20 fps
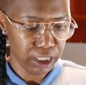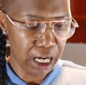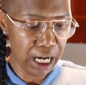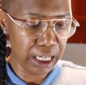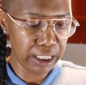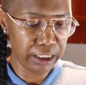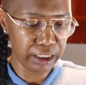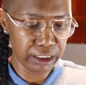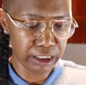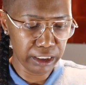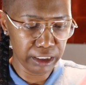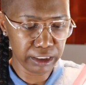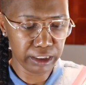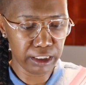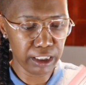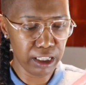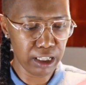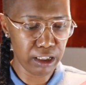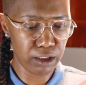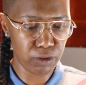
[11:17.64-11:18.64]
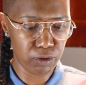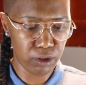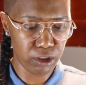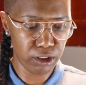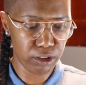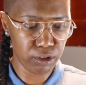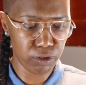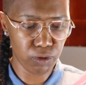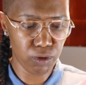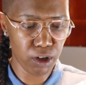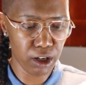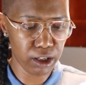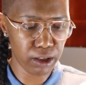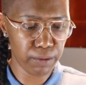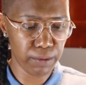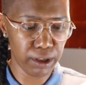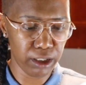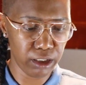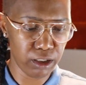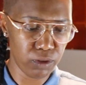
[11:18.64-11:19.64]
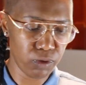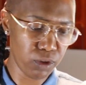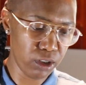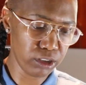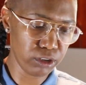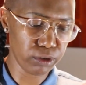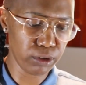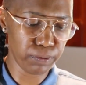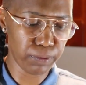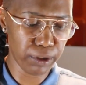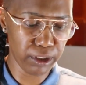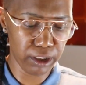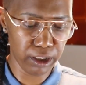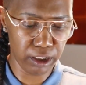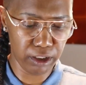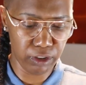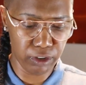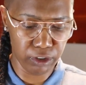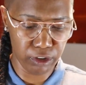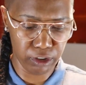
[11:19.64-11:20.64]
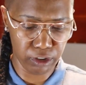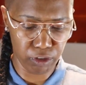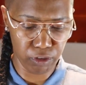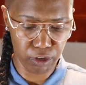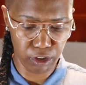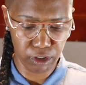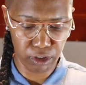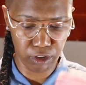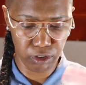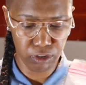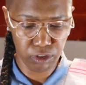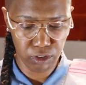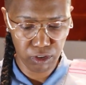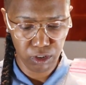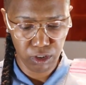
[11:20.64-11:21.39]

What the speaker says: And the good thing with watermelon, once we put it on the grill,